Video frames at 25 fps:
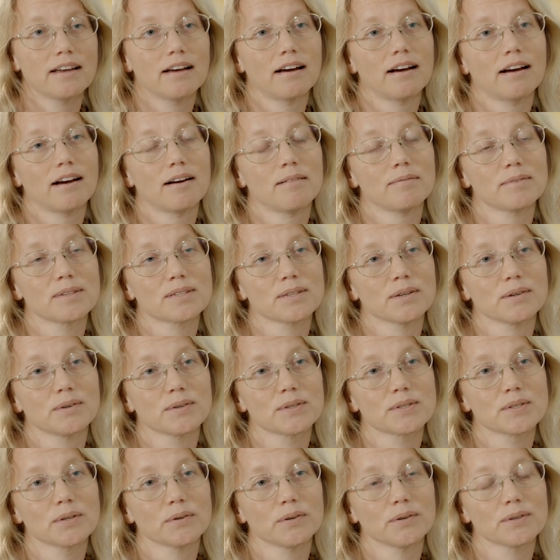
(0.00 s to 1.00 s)
Um,
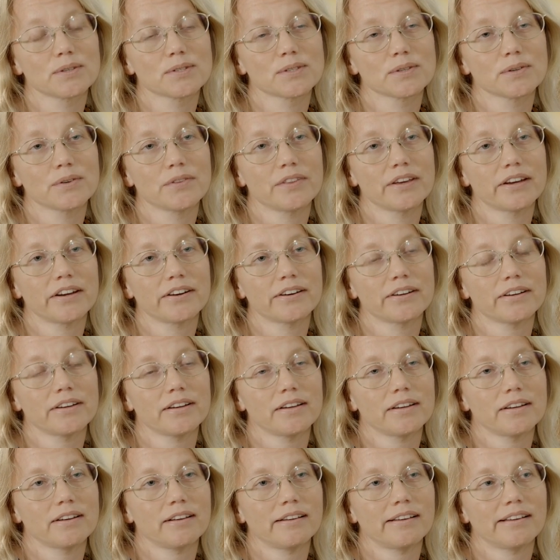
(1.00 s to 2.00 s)
so, so also there,
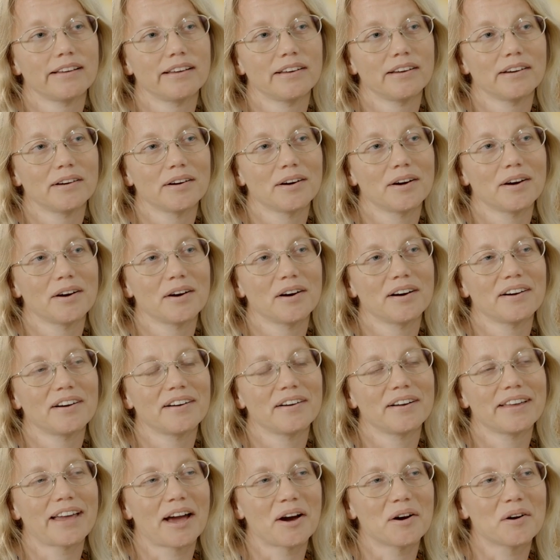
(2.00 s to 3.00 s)
uh,
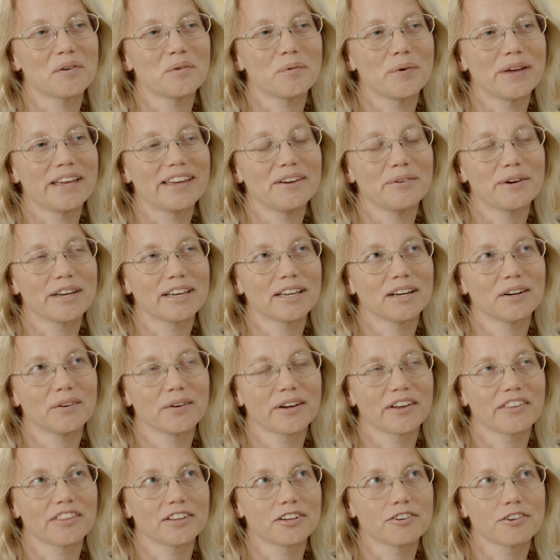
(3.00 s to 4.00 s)
yeah, we, we can
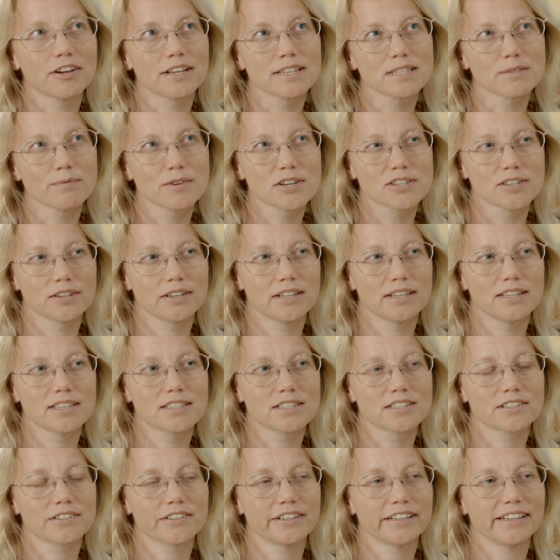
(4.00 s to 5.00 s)
look at the transmission
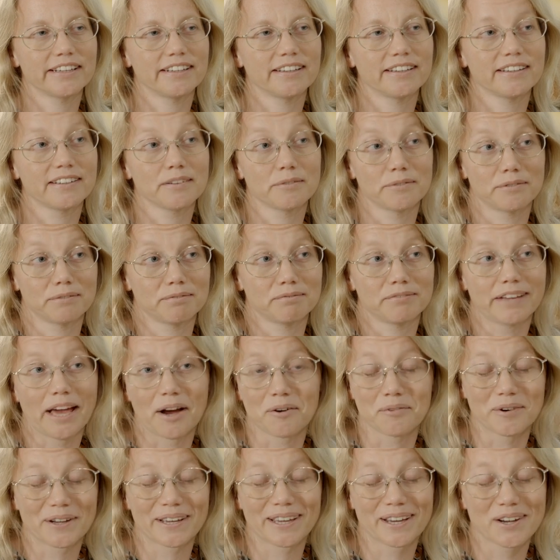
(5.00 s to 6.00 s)
history, and it,
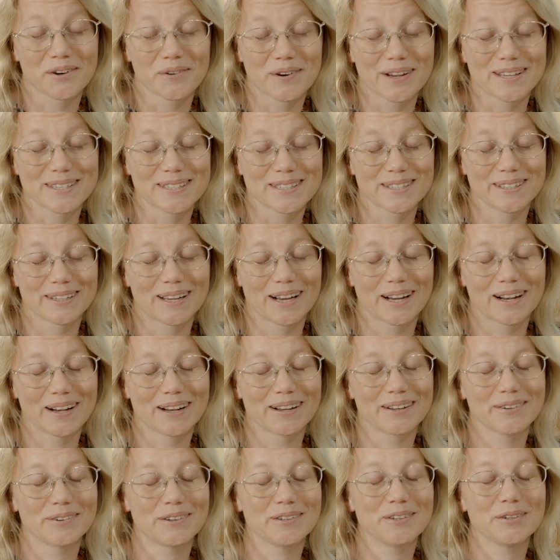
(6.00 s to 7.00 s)
yeah, one can question how
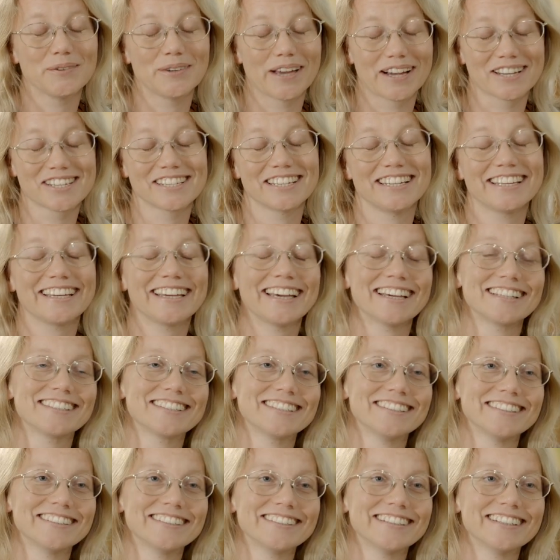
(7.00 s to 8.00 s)
do we actually
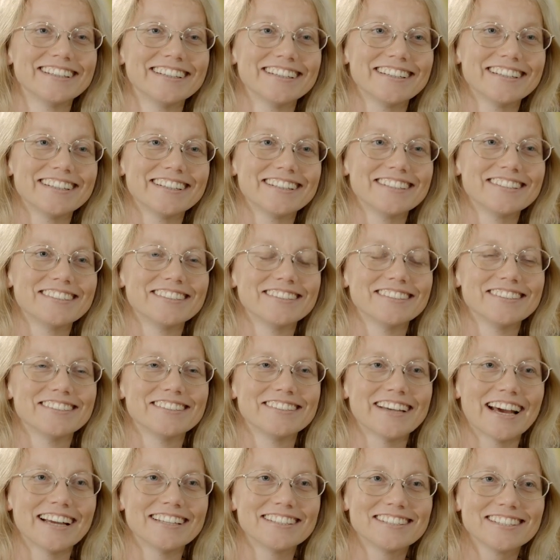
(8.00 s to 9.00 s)
get to to,
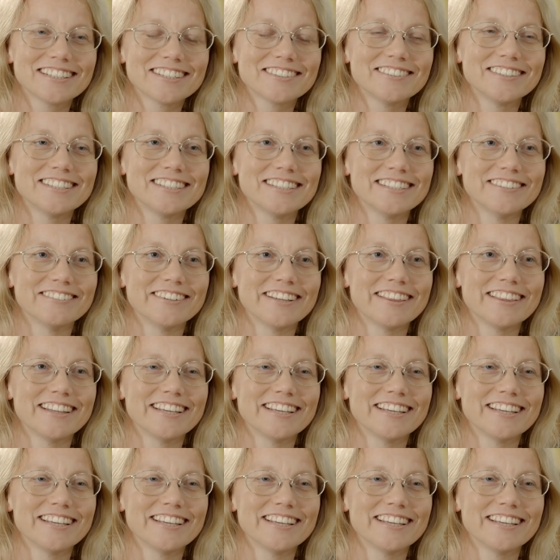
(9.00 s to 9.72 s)
to antiquity with